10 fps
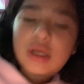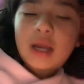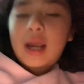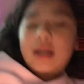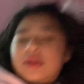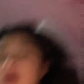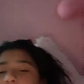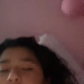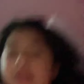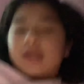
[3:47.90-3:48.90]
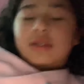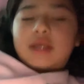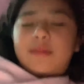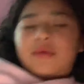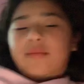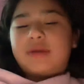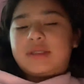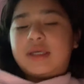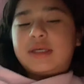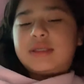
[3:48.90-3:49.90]
dog kind of dogs. The type of
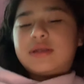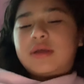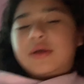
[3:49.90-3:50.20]
Maltese.